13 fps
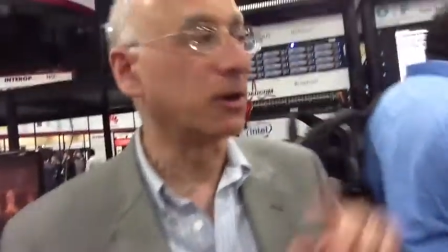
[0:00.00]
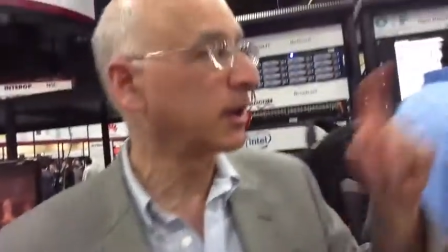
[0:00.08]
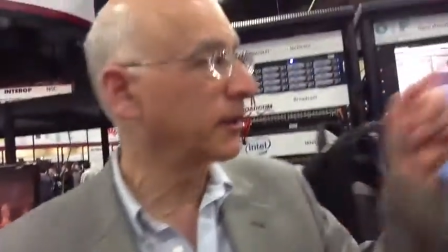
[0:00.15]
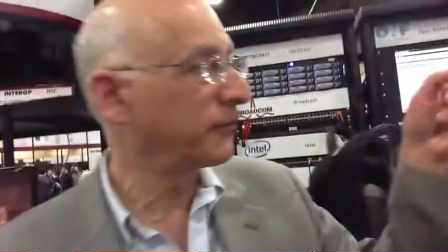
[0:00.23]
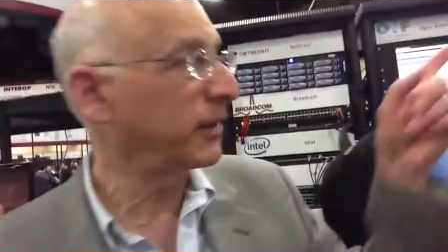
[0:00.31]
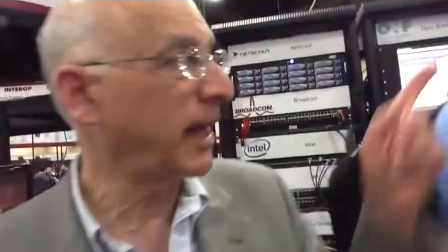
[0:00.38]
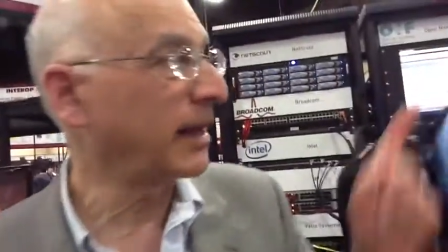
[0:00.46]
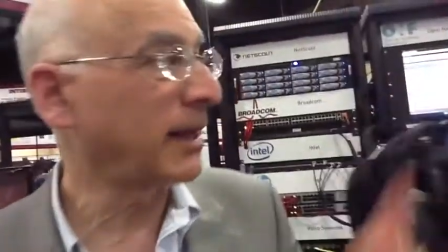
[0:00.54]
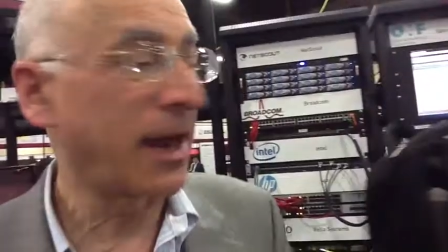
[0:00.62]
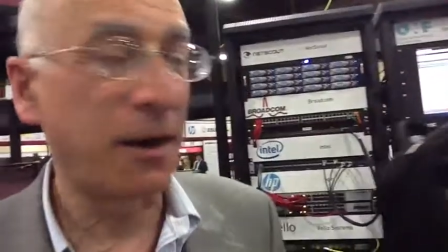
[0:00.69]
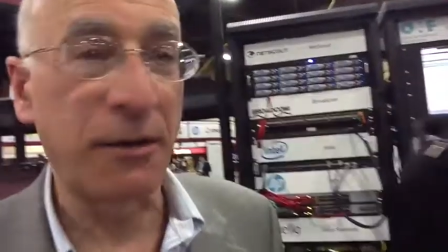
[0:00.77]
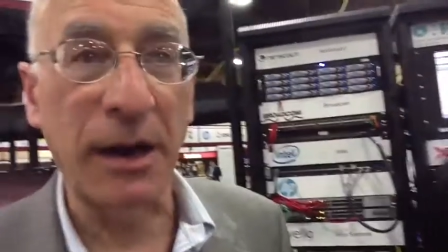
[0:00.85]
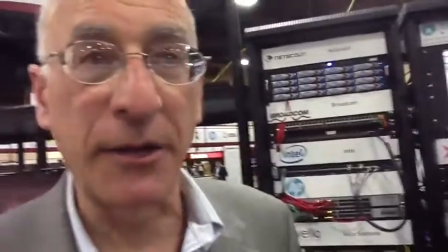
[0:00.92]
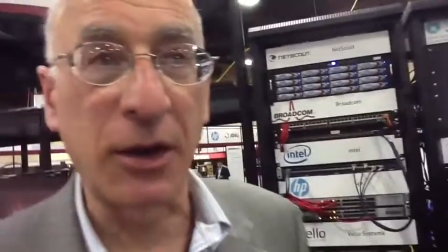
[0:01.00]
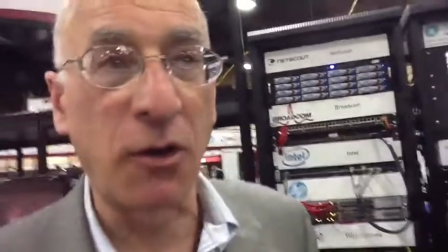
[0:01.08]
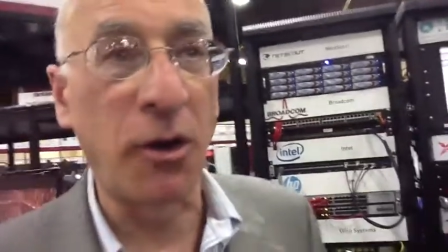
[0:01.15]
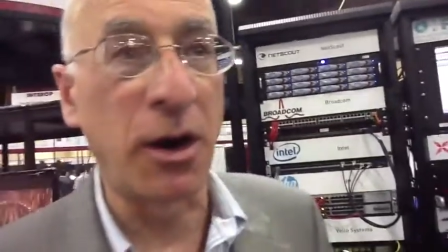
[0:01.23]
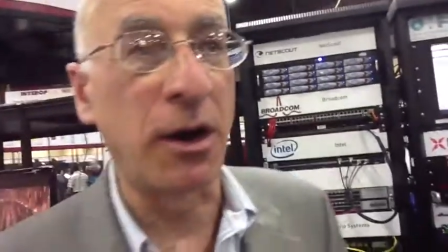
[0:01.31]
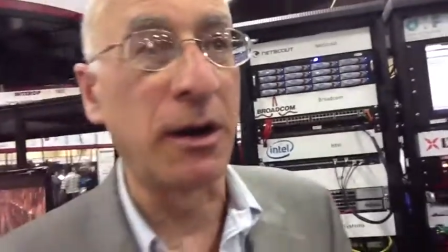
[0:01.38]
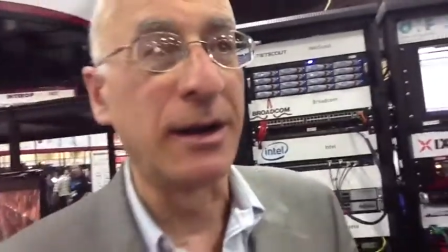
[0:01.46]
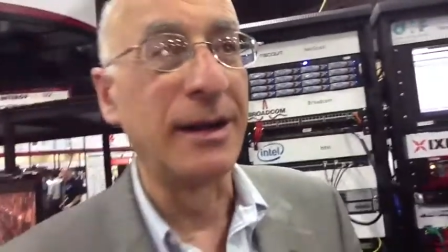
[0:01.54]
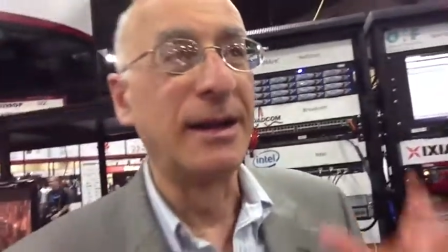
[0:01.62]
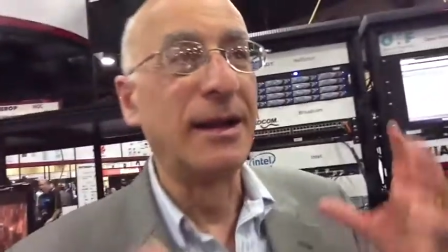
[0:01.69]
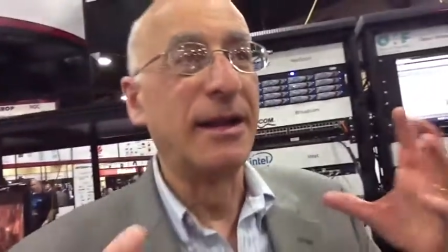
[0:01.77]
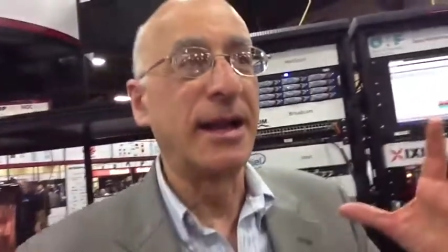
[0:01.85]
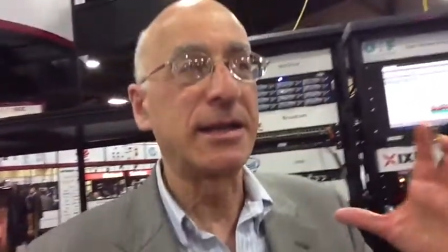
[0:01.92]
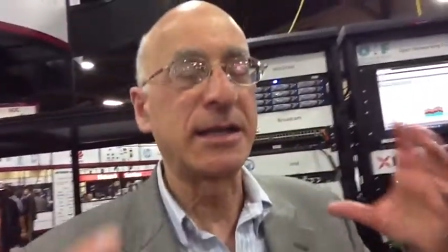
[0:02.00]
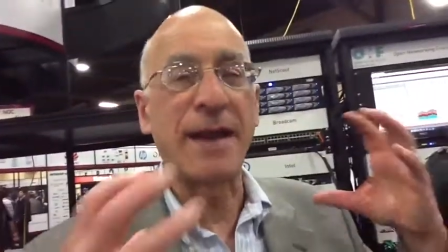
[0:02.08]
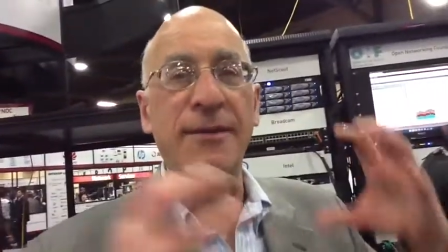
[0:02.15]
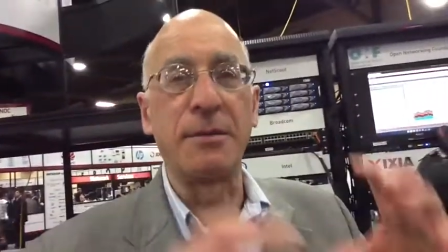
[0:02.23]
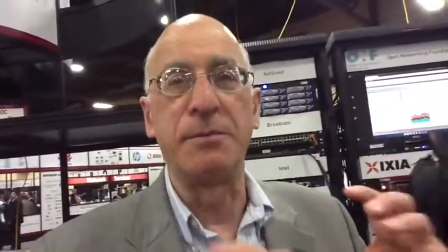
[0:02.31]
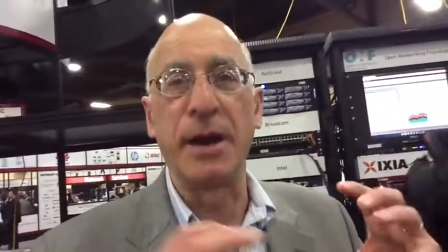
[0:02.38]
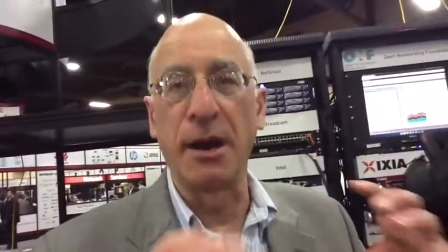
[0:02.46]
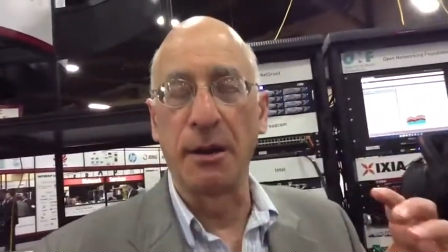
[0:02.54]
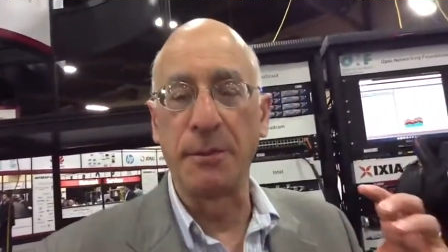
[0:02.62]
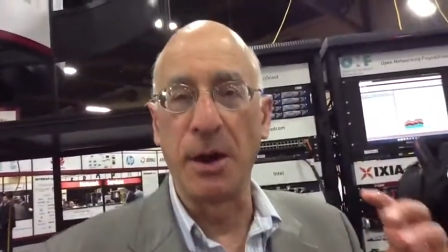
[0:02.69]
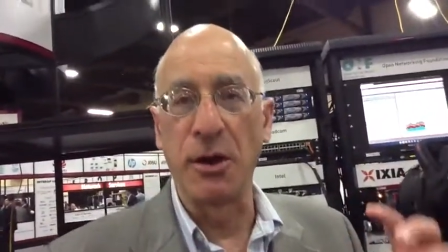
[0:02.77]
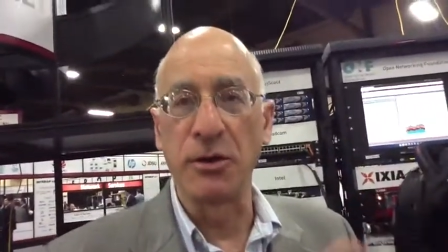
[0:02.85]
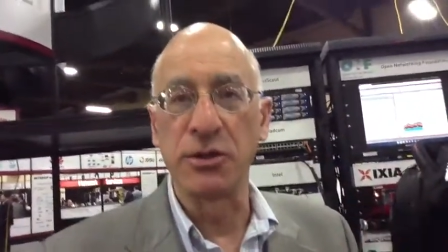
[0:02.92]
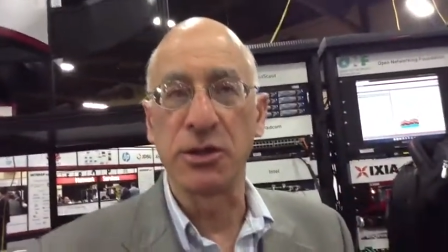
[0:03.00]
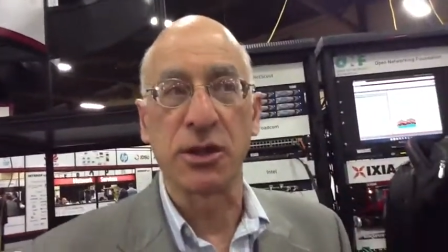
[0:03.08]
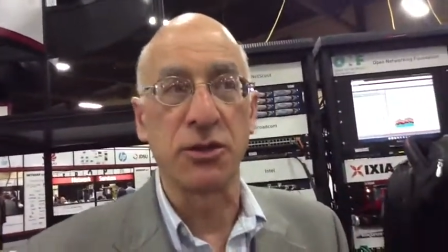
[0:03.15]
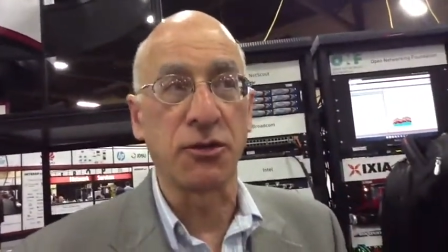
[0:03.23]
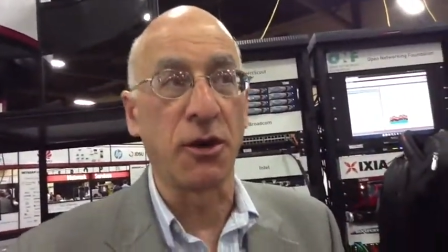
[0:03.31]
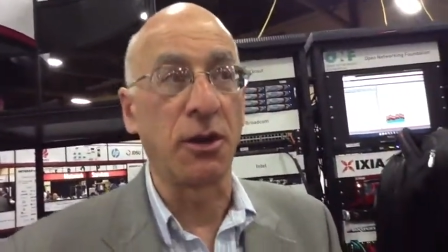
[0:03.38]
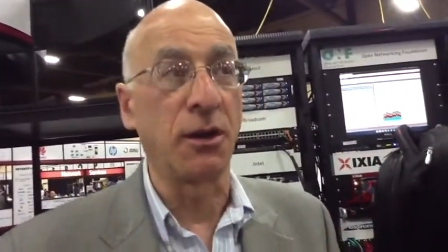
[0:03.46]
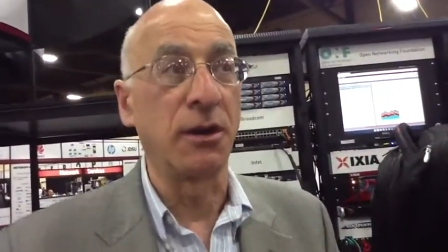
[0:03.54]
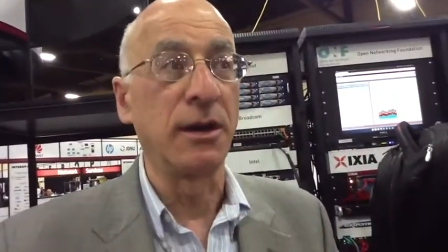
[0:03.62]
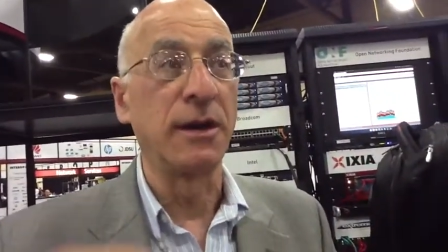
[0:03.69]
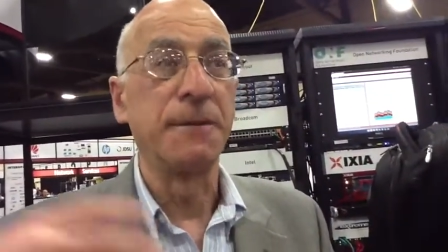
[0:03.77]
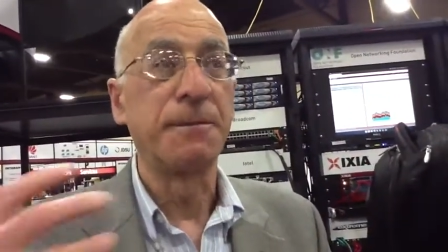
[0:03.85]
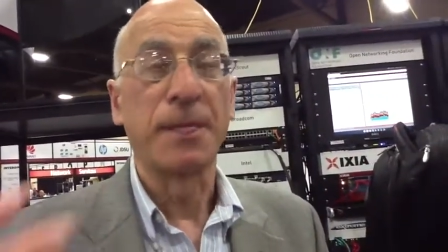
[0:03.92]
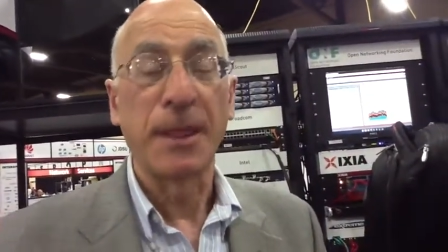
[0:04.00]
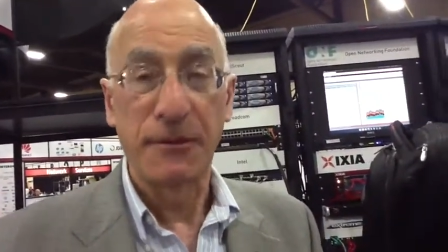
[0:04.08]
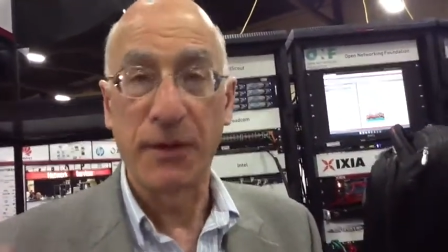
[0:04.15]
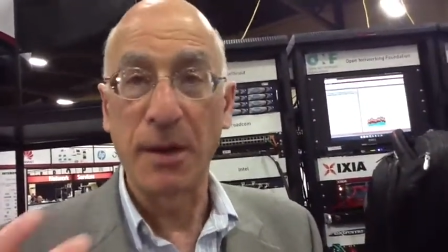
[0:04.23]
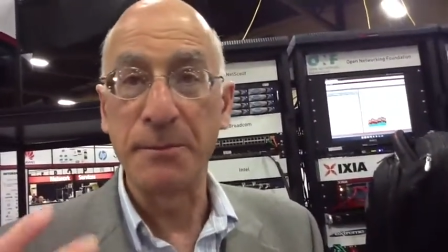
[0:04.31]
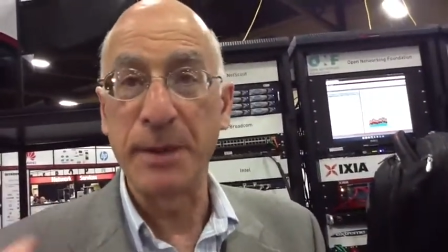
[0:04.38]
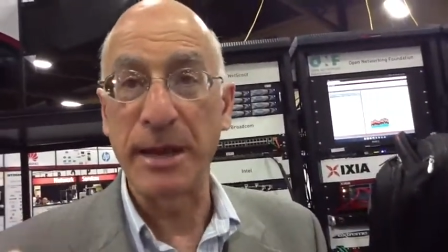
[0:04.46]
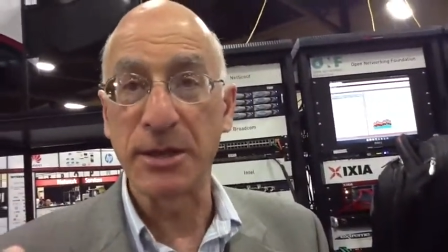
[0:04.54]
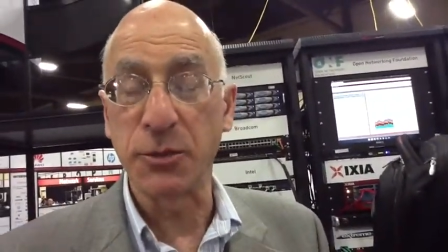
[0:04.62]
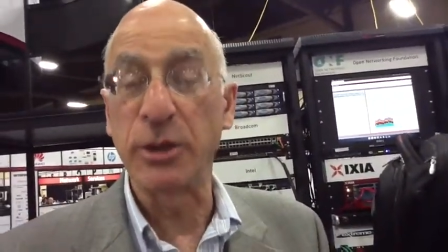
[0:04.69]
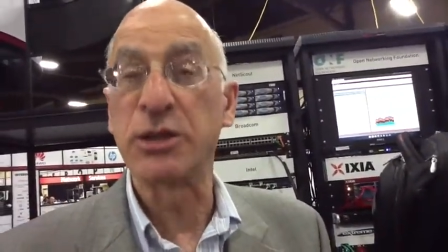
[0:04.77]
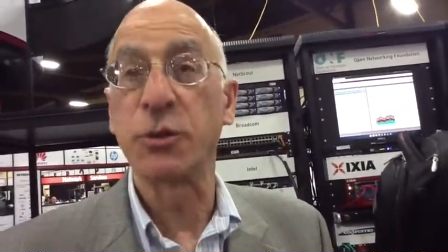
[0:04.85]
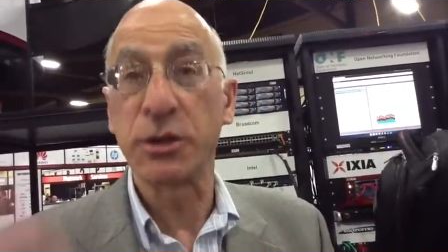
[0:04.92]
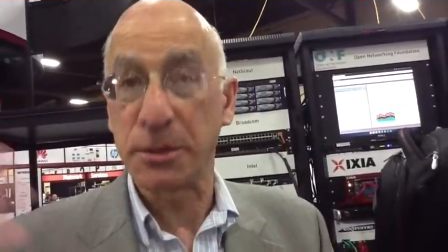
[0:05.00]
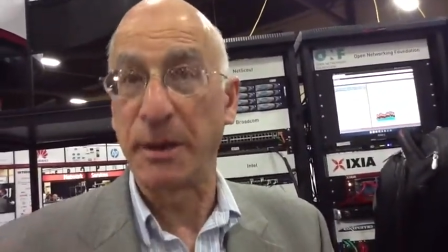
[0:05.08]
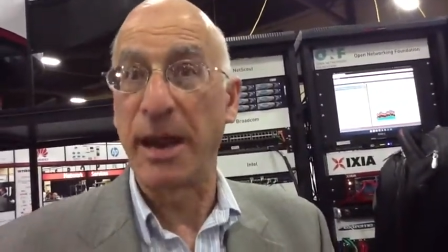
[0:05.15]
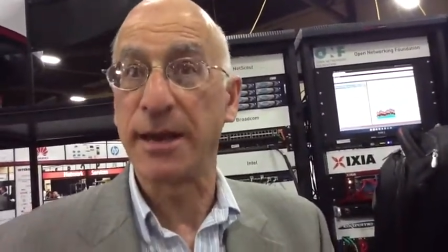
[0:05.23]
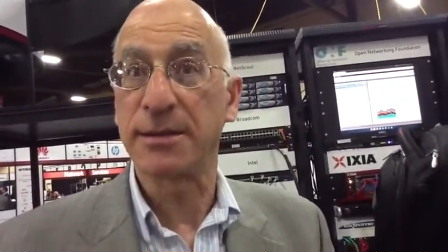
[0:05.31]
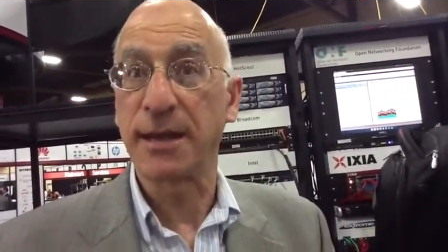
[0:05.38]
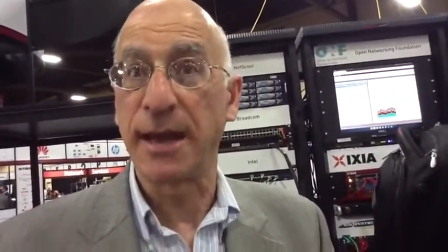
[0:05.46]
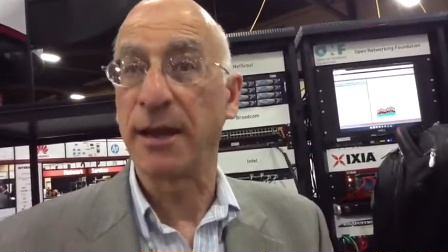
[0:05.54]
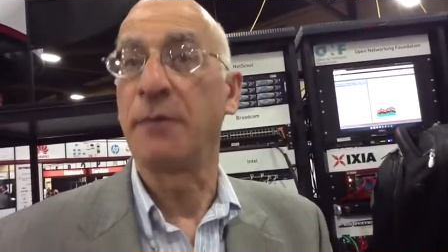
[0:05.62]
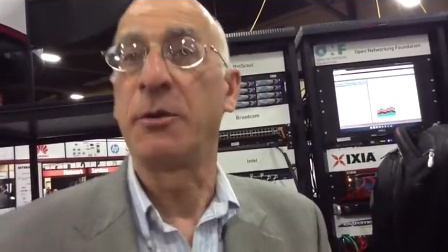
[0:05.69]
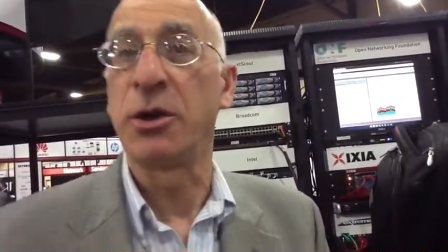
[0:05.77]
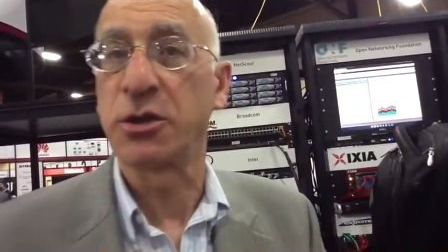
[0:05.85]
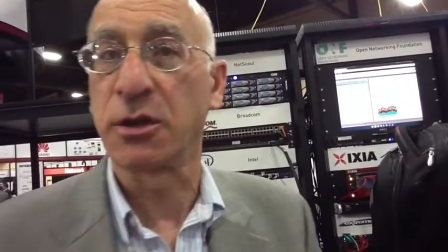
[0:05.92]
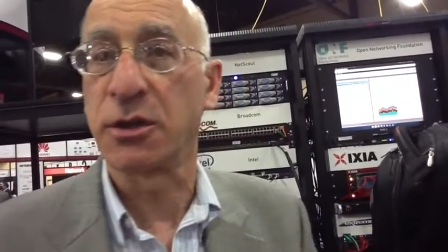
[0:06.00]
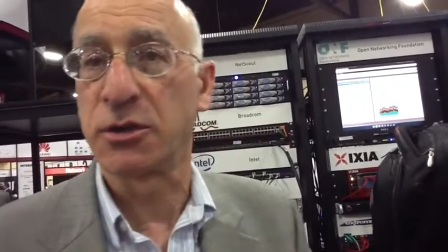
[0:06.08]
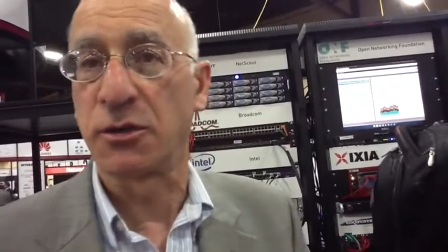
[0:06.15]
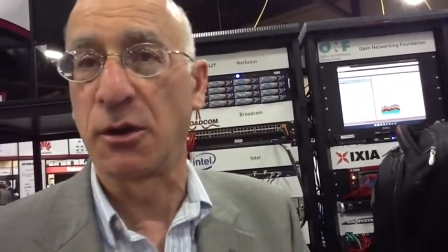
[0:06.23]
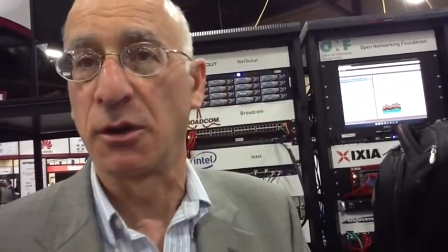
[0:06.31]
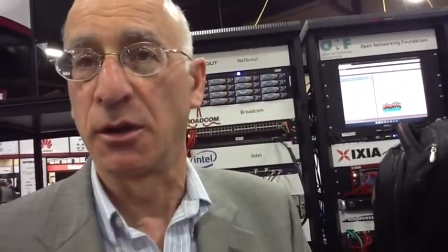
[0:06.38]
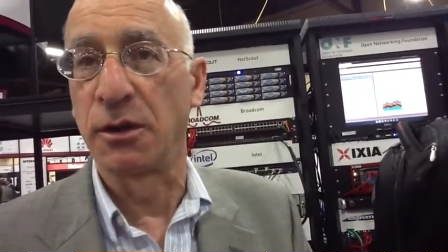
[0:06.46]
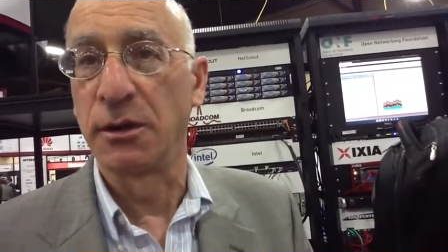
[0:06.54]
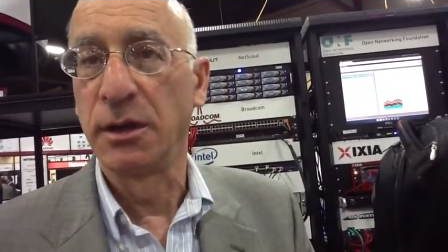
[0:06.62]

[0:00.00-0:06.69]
Look at floodlight around the corner. Yeah. That's kind of a bare bones controller from Big Switch, which makes a commercial controller.